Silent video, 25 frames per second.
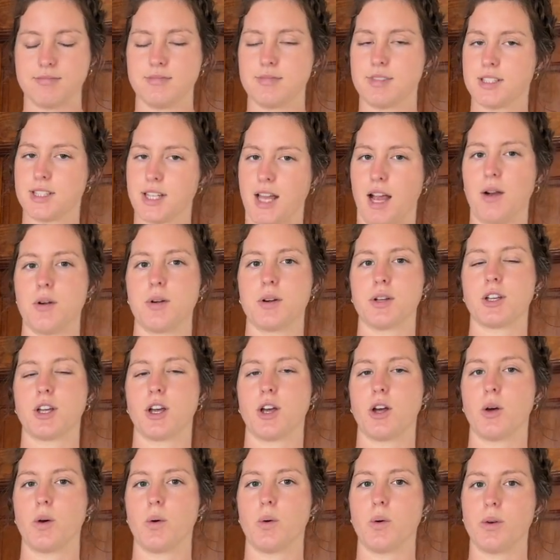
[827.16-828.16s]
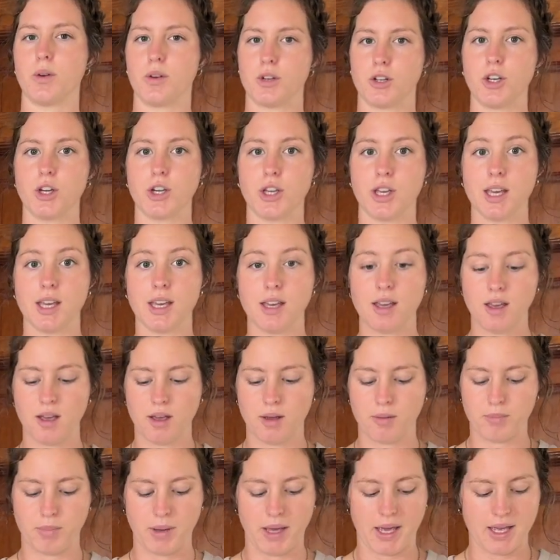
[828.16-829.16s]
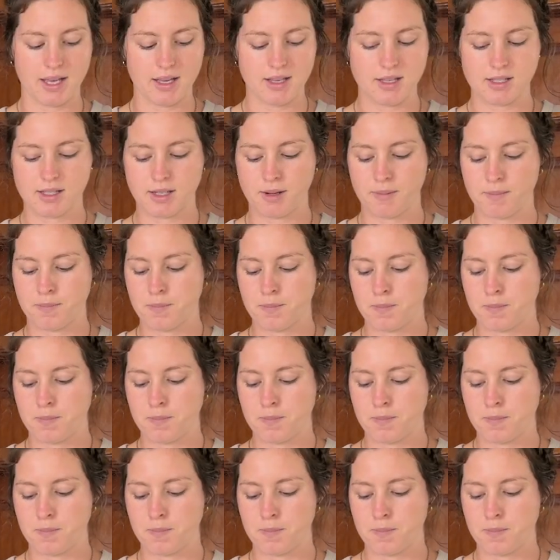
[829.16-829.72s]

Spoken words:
sourdough cookie base,